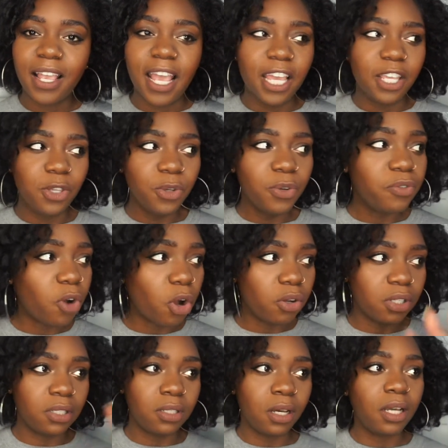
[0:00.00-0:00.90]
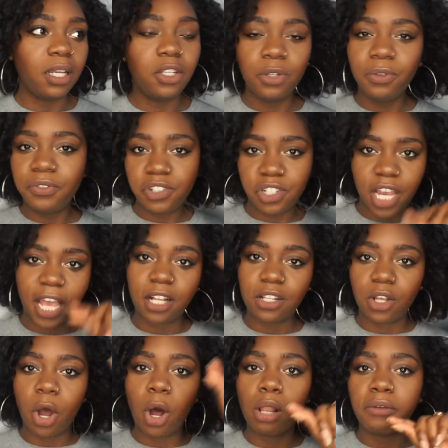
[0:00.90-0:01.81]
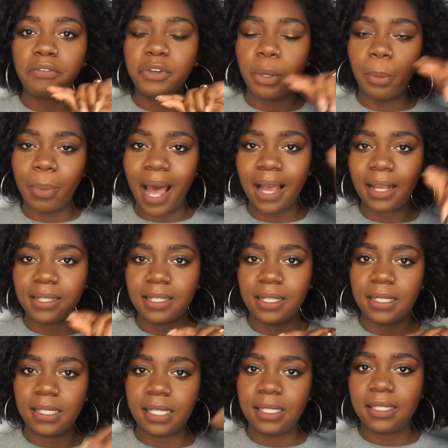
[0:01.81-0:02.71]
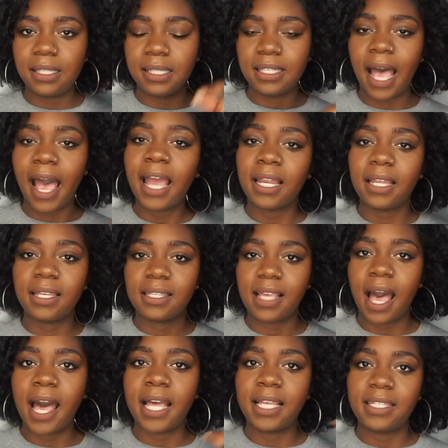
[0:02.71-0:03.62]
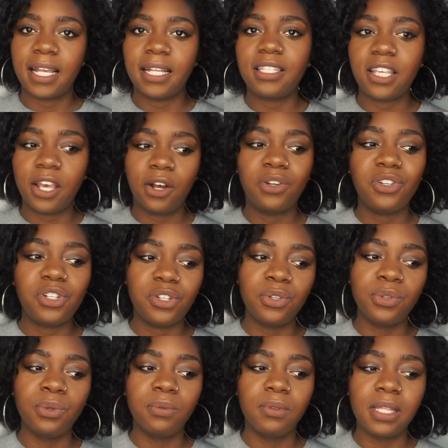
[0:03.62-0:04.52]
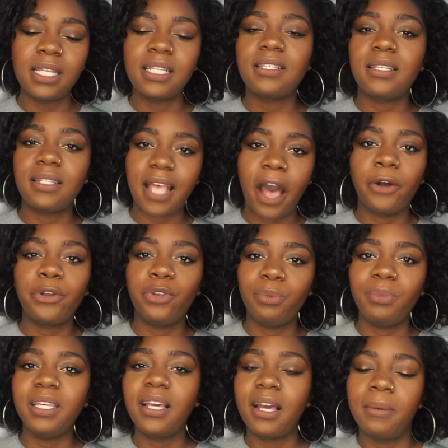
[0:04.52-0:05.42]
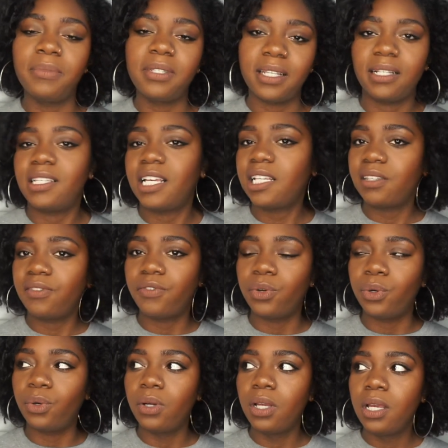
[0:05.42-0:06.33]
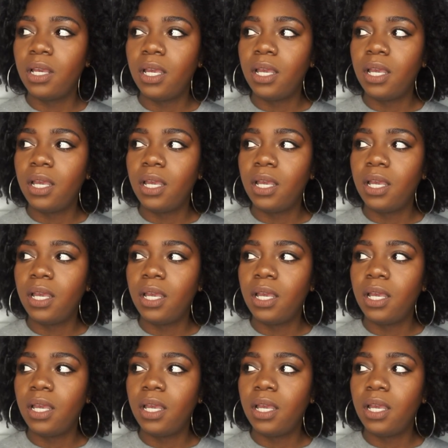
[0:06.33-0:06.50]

And you've checked all of your boxes in society's eyes that tell you this is how you become successful.